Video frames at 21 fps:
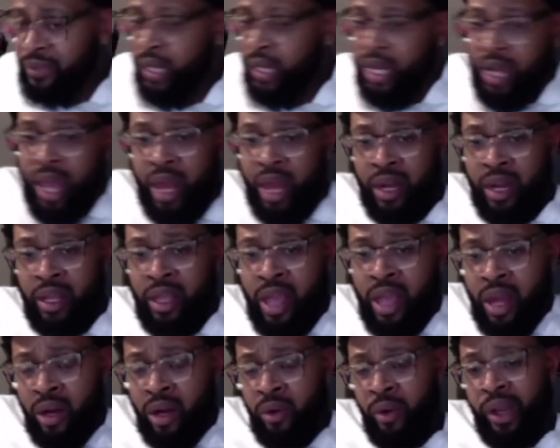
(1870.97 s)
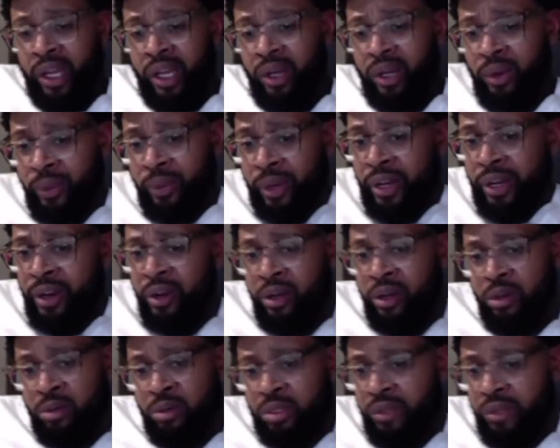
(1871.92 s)
he had a great career, and
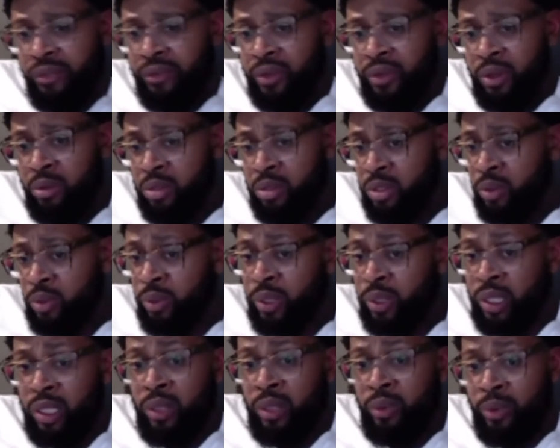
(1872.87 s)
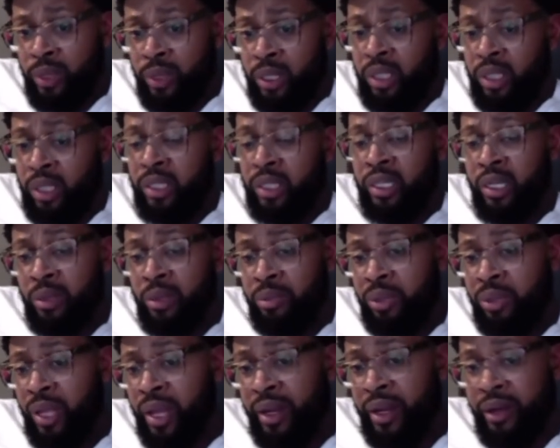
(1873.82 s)
he was a really really good
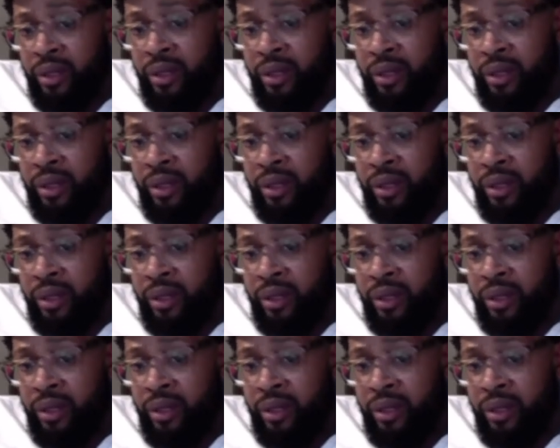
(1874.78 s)
player.